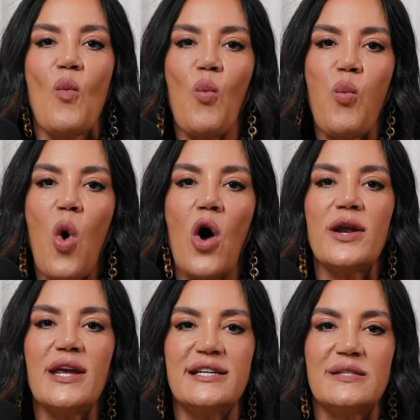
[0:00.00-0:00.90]
what
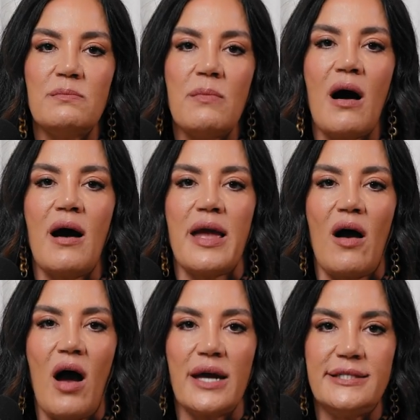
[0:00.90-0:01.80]
is my
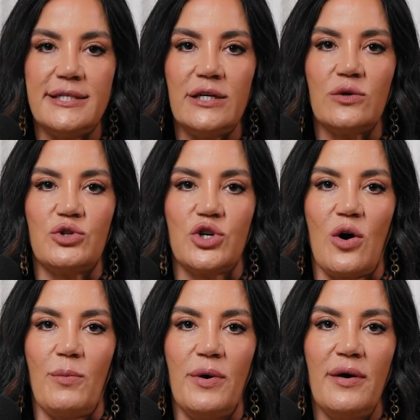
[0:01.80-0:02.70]
ideal
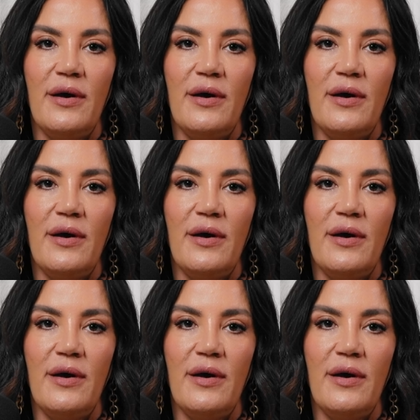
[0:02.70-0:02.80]
job?